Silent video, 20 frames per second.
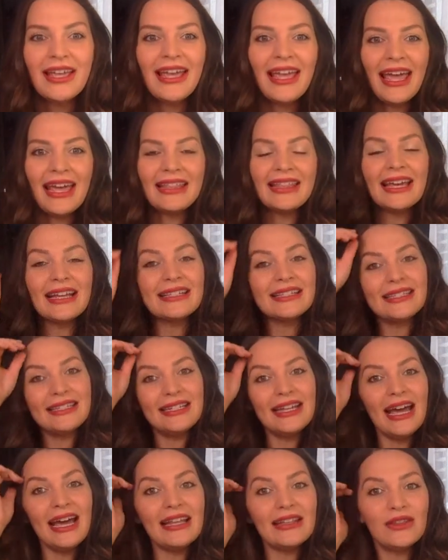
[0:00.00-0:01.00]
And that's
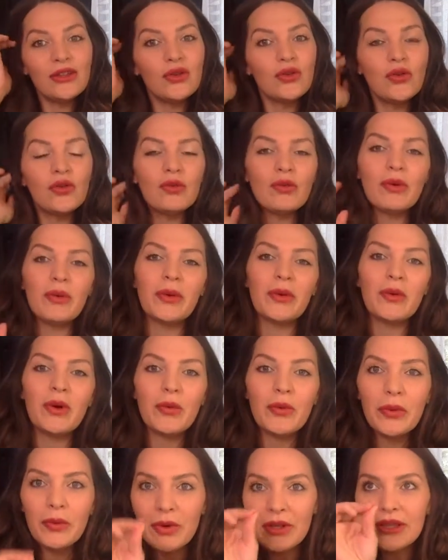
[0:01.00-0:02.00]
not the goal of what we want.
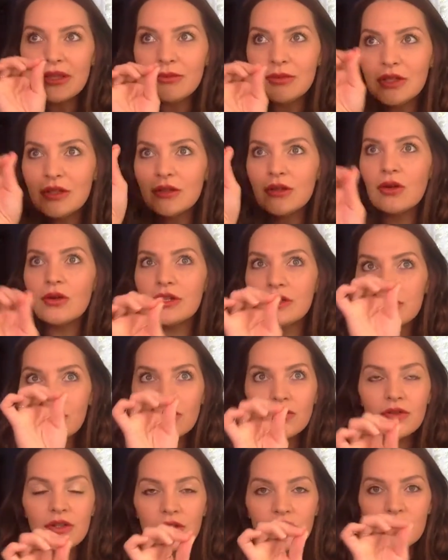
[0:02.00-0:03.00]
We want them to notice our
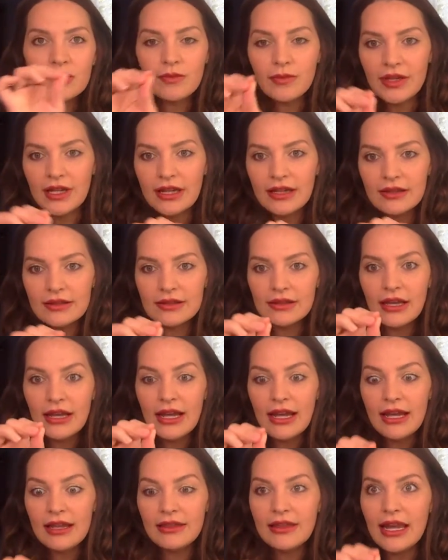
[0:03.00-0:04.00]
features because
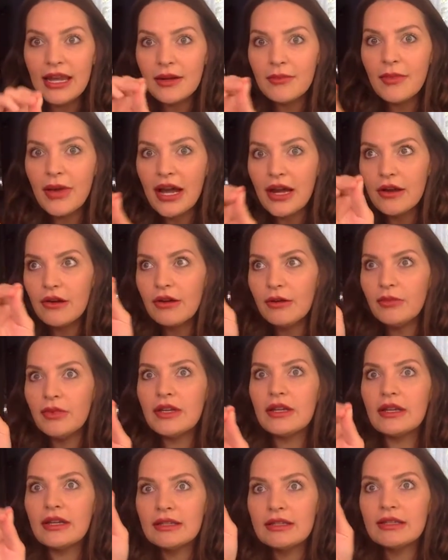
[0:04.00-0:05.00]
they admire it,
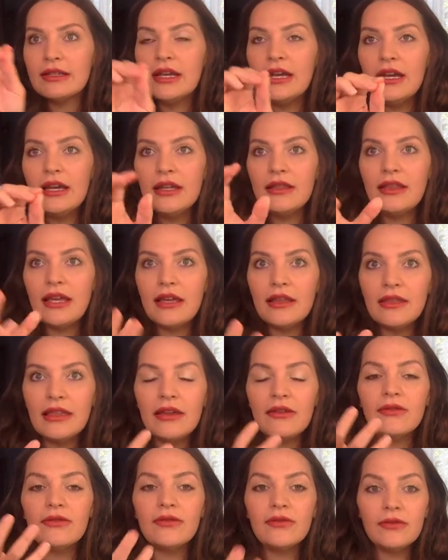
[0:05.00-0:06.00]
because they
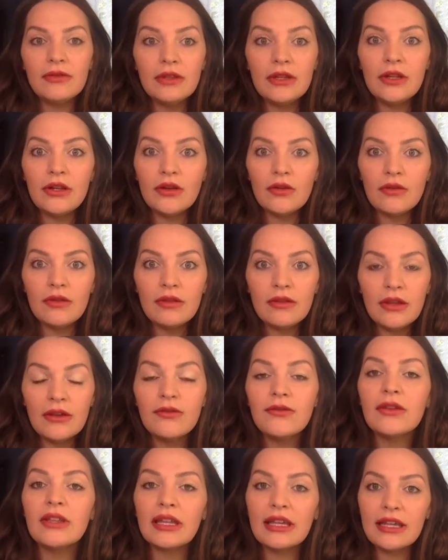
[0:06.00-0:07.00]

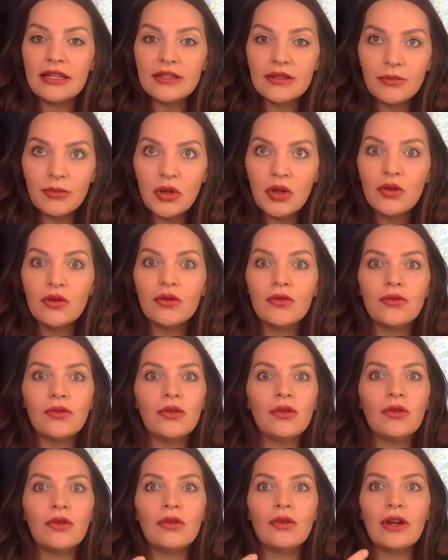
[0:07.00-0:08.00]
feel like it's a
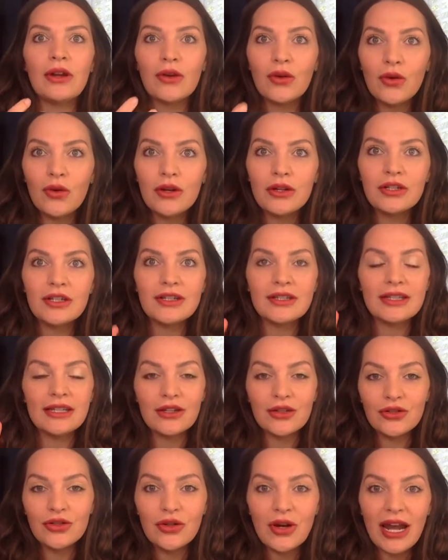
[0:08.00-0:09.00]
beautiful and gorgeous and
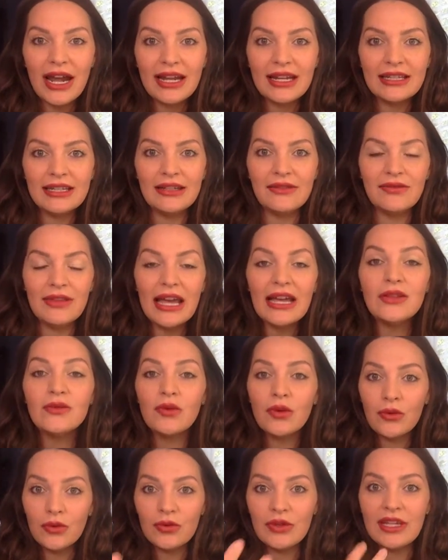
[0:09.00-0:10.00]
attractive. That's
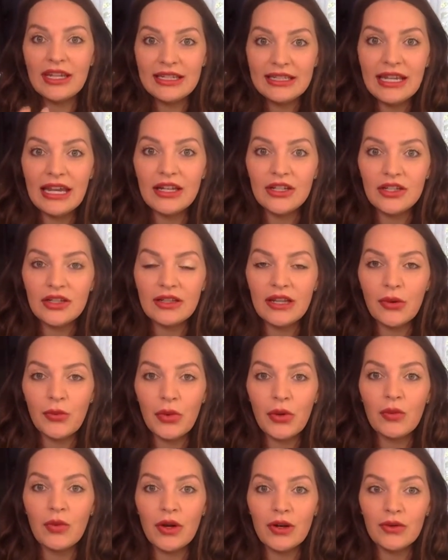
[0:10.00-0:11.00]
what the attention that
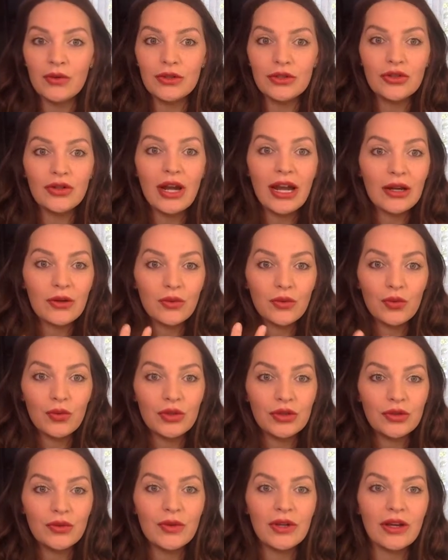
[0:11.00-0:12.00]
we want to attract when we're
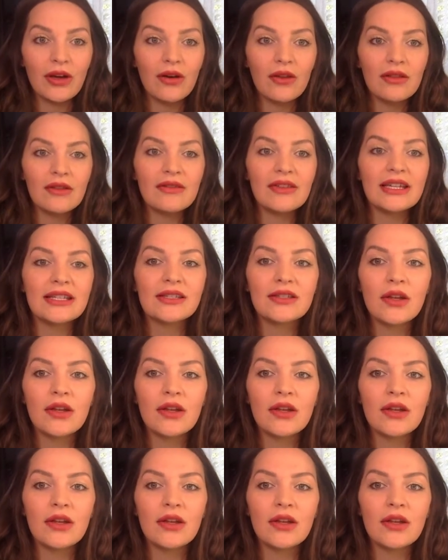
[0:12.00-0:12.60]
doing all of this.